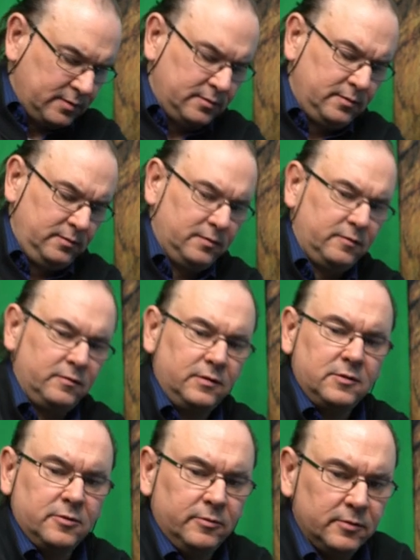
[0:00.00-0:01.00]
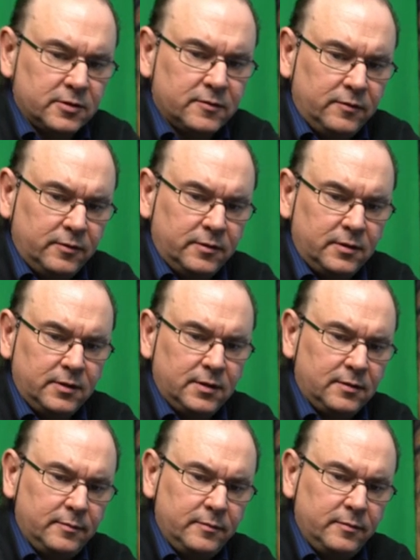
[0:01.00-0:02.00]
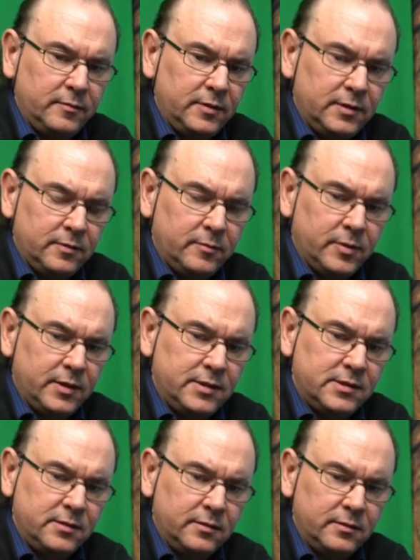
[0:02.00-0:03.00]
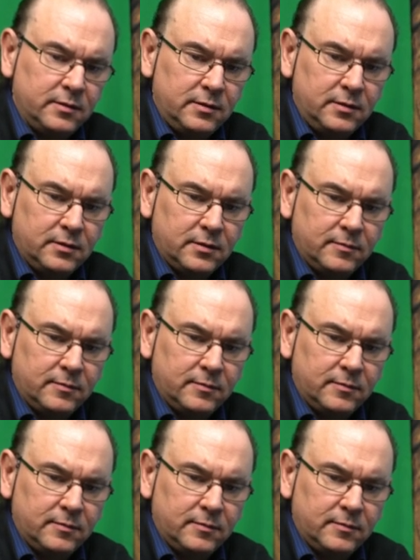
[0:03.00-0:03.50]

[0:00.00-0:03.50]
And you have the tools for pasting the